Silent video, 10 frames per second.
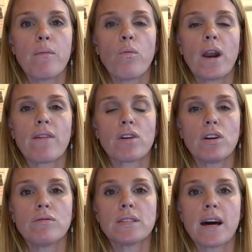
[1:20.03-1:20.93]
whenever
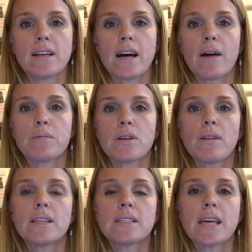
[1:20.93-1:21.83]
you signed up. So
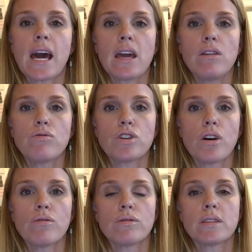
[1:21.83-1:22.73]
let's say you
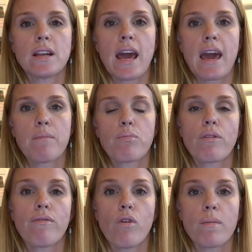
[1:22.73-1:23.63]
chose the name
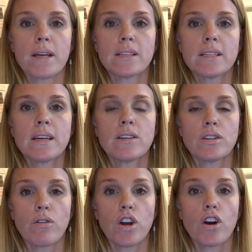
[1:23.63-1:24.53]
Performance.
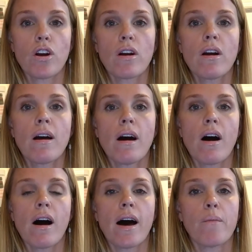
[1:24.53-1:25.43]
So your
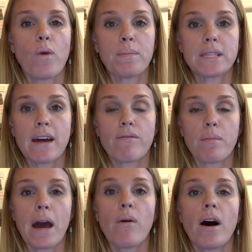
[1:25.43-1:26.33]
website
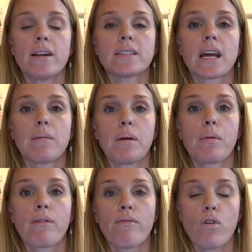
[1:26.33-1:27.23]
from now on is going to be
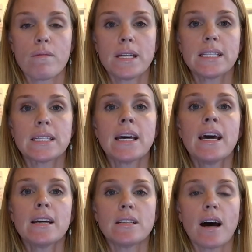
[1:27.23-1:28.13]

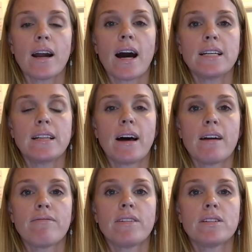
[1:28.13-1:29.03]

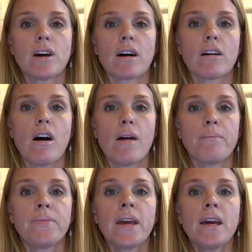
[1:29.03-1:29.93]

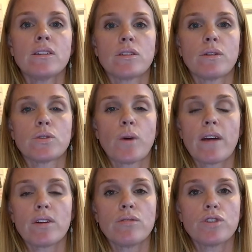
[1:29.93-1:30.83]
performance.idlife.com. So it's
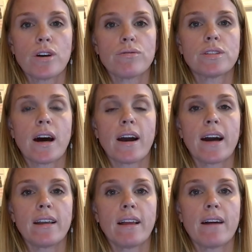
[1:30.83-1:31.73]
whatever you chose,
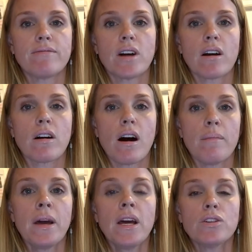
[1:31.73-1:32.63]

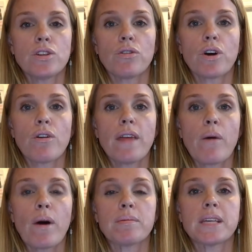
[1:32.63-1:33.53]
.idlife.com. So you'll go to
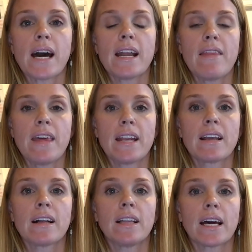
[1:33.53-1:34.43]
that website and then
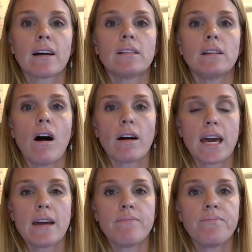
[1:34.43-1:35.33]
click
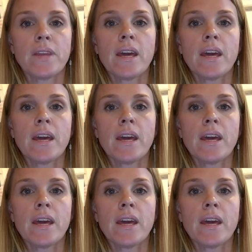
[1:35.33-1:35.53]
Login.